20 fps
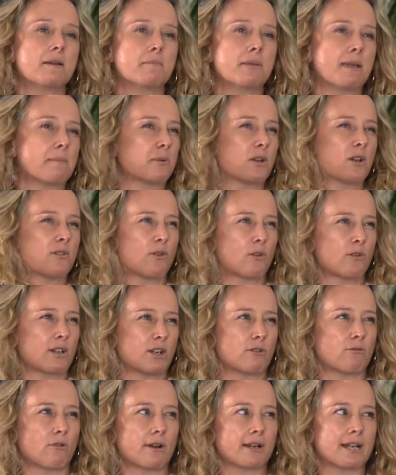people who've already
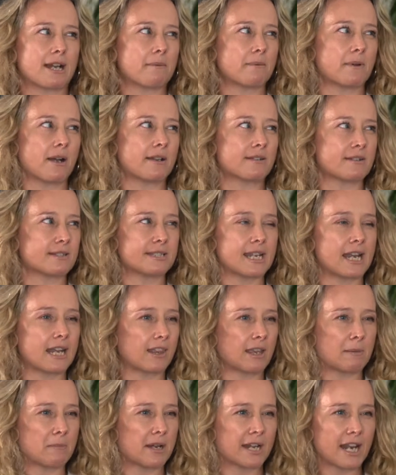grown up
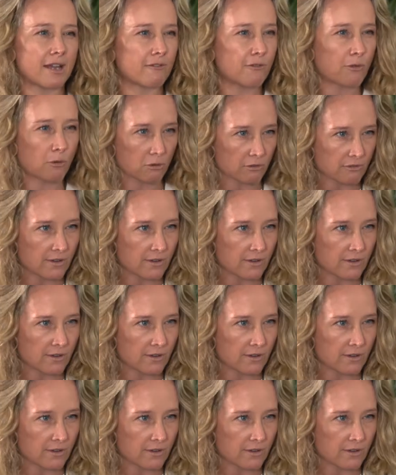understanding they might have 4 or